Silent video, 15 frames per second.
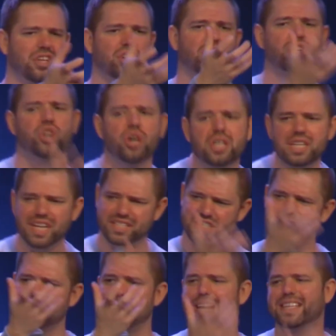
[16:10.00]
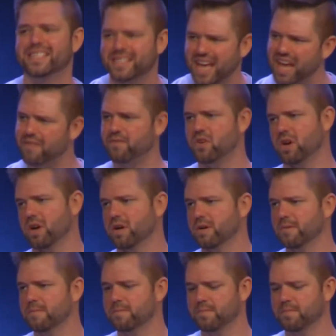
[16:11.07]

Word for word: and the goodness of my Savior.